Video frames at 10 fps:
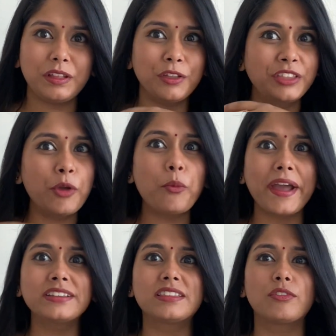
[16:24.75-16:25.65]
they
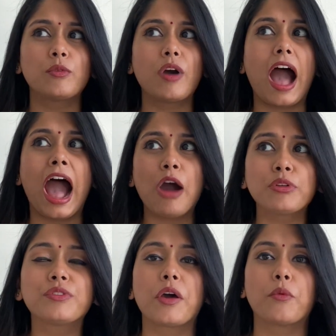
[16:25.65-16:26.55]
went out
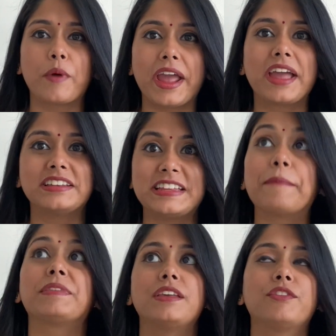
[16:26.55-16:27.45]
of their way in
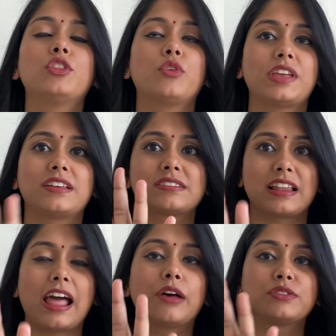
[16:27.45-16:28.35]
depth, even though, yes,
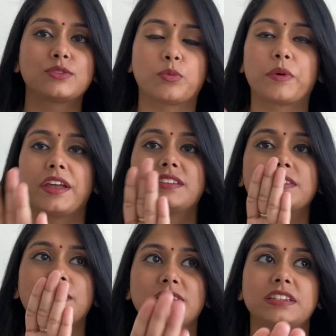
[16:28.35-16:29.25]
Klaus's ways
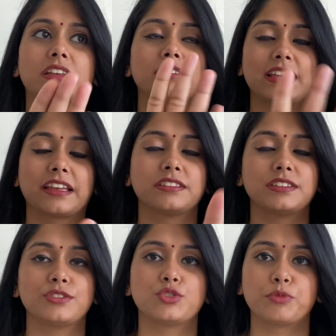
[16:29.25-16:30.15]
in the second
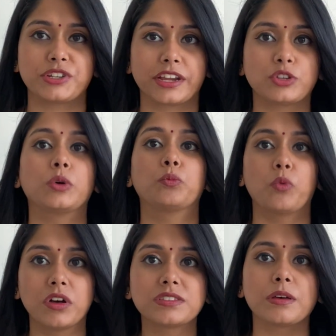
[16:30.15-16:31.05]
season to protect Hope
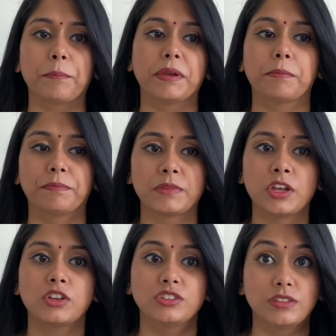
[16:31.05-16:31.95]
was a bit,
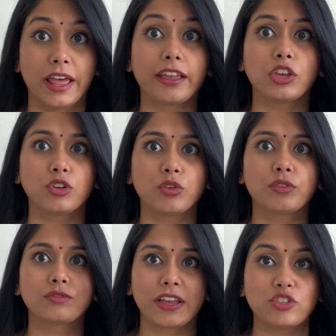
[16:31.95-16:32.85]
like, you know,
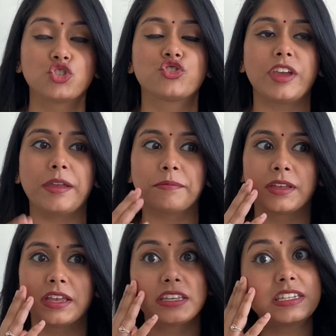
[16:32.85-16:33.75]
extreme.
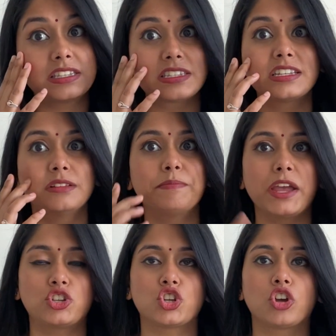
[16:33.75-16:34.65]
He still
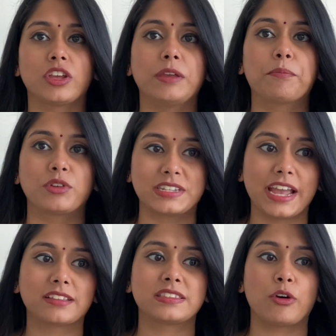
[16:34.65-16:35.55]
made sure he
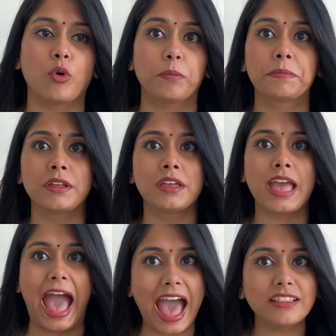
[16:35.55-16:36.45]
protects Hope
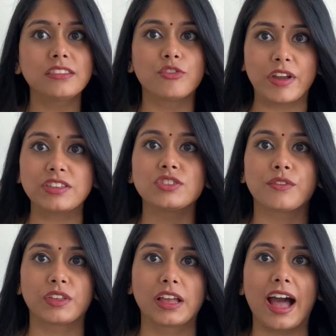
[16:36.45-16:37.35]
and the rest
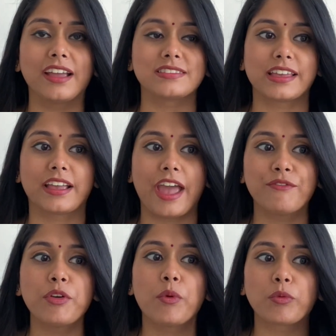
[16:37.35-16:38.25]
of the guys. Like,
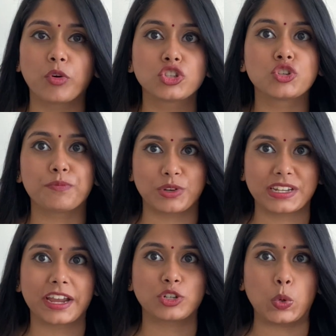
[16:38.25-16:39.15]
everyone wants to
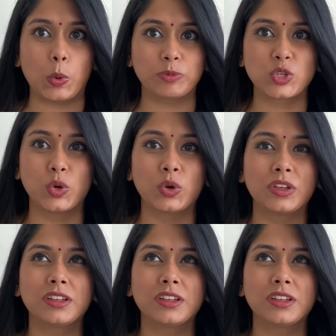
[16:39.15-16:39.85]
protect Hope. So